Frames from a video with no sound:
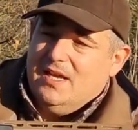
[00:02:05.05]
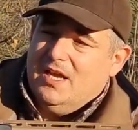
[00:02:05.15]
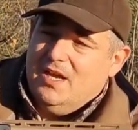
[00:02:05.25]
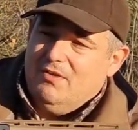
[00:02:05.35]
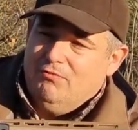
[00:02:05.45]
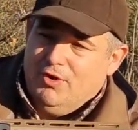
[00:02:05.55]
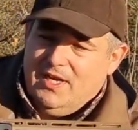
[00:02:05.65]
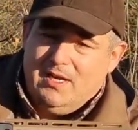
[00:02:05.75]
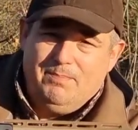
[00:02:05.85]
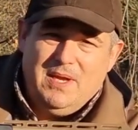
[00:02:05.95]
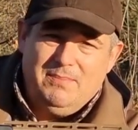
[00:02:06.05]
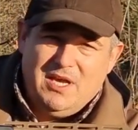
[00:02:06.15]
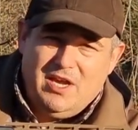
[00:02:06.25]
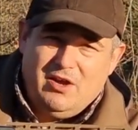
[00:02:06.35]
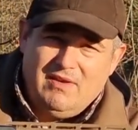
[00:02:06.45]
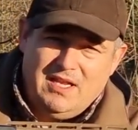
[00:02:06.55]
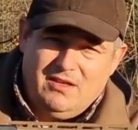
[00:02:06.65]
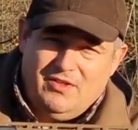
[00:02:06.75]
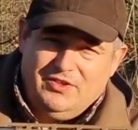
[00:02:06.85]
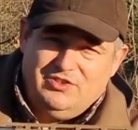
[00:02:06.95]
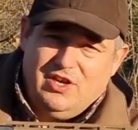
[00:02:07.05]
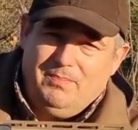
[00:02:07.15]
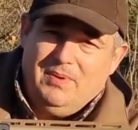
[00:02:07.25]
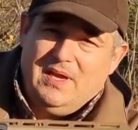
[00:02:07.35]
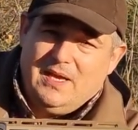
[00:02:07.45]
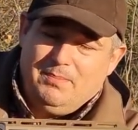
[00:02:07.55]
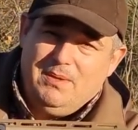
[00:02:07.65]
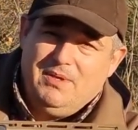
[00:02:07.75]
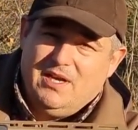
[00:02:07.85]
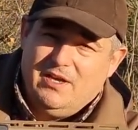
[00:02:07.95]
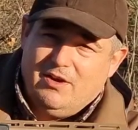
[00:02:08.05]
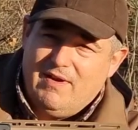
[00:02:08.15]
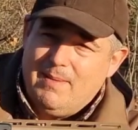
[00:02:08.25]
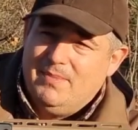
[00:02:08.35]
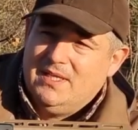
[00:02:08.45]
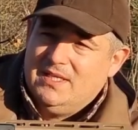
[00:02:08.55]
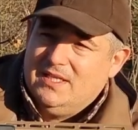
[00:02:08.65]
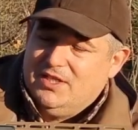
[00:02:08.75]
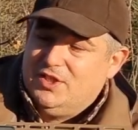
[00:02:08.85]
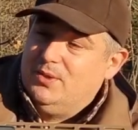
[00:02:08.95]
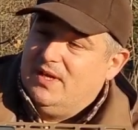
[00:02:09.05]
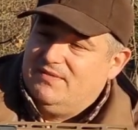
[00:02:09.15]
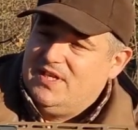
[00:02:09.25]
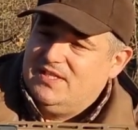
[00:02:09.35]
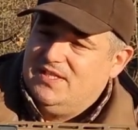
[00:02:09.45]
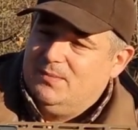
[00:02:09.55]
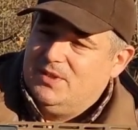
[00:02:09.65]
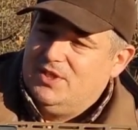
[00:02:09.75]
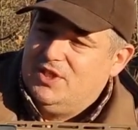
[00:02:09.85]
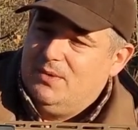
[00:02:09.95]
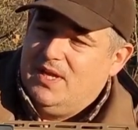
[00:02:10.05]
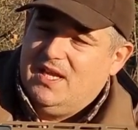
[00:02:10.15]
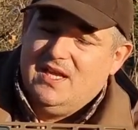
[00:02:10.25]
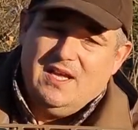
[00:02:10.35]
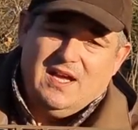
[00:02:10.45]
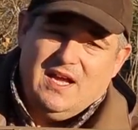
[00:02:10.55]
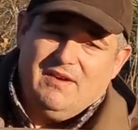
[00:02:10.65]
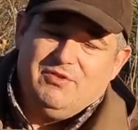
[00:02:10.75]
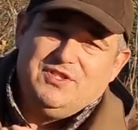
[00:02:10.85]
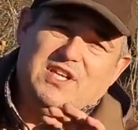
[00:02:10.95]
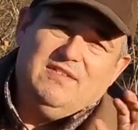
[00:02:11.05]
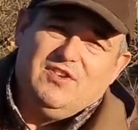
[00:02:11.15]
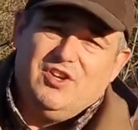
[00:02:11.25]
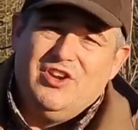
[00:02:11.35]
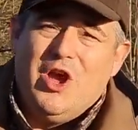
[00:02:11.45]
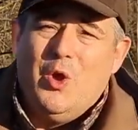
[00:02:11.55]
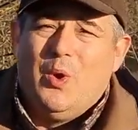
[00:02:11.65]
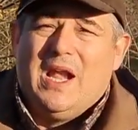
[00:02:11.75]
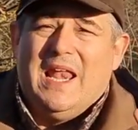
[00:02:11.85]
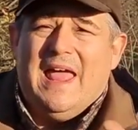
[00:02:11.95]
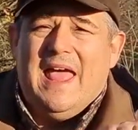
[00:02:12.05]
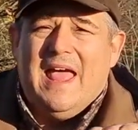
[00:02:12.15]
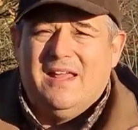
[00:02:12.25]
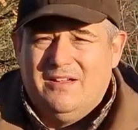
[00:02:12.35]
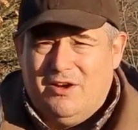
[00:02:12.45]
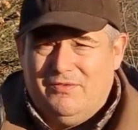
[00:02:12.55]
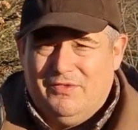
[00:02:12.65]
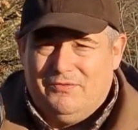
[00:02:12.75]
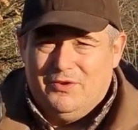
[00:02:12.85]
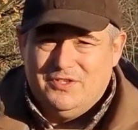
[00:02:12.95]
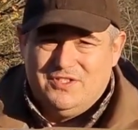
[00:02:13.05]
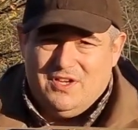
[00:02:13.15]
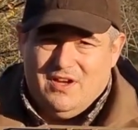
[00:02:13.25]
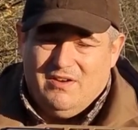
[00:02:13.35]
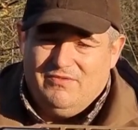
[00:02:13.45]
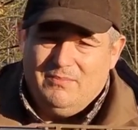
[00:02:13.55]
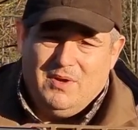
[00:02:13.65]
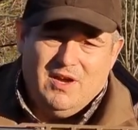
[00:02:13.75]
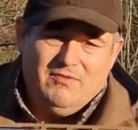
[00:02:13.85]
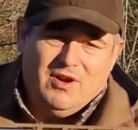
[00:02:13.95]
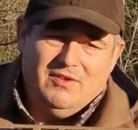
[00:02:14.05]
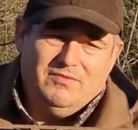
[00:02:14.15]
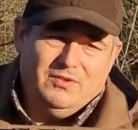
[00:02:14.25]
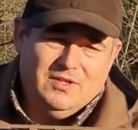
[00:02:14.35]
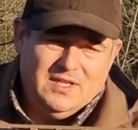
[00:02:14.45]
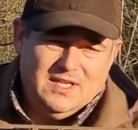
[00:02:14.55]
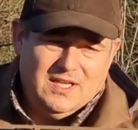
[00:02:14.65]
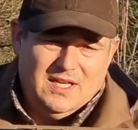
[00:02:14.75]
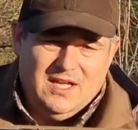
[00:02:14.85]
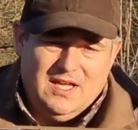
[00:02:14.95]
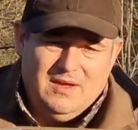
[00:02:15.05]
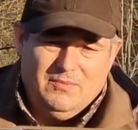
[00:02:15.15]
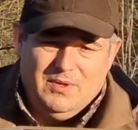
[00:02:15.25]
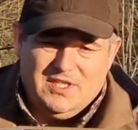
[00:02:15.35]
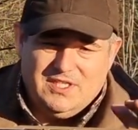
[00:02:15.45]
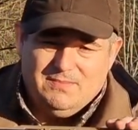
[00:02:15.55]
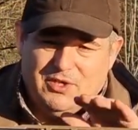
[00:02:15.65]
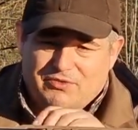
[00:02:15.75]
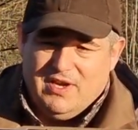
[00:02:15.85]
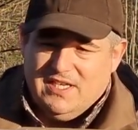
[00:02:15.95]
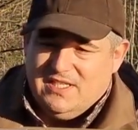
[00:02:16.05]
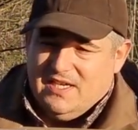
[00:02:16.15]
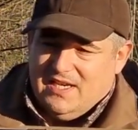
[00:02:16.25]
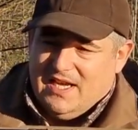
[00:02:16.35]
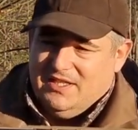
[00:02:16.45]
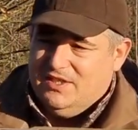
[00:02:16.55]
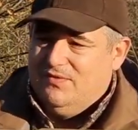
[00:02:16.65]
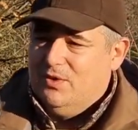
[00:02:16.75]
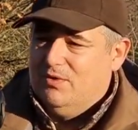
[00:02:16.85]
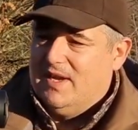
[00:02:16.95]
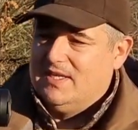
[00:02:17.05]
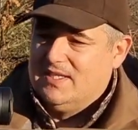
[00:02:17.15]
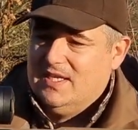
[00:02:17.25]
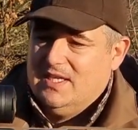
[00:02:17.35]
Uh, running a PBIRL on the top and a PBIRM, the two that I've tested with this unit, I have received no glare off the front of my rifle uh, with this moderator and this forend,